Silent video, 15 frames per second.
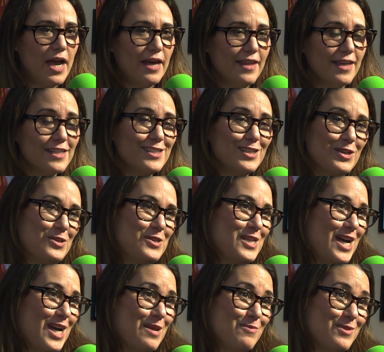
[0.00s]
I think it's a good
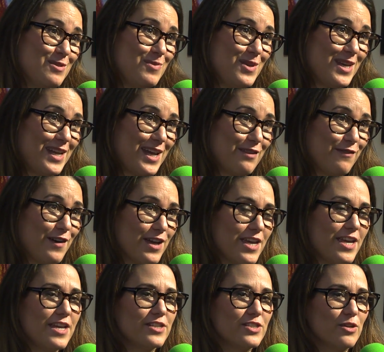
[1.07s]
time to be at
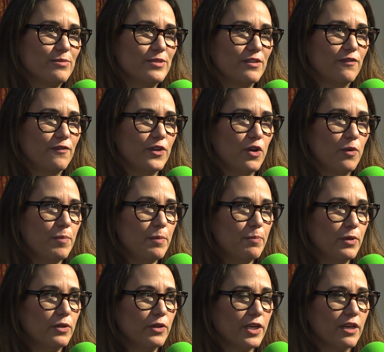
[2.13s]
FIE in terms of
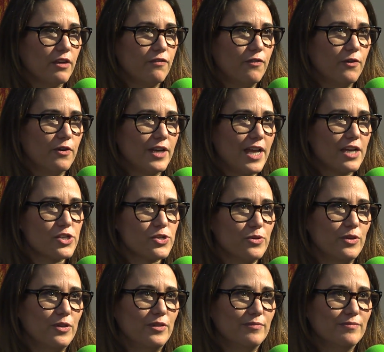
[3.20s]
people looking for
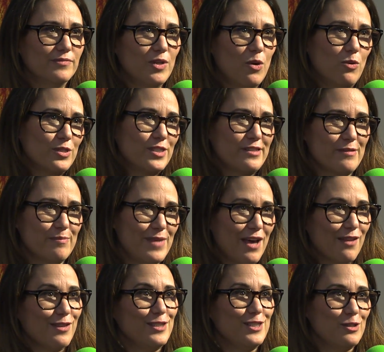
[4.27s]
natural, wholesome,
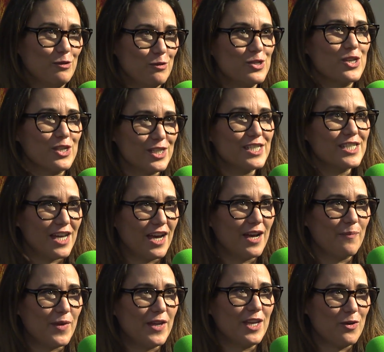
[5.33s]
healthy solutions
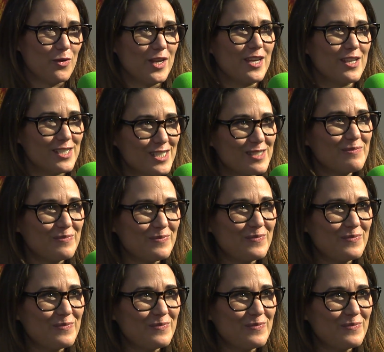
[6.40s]
and ingredients.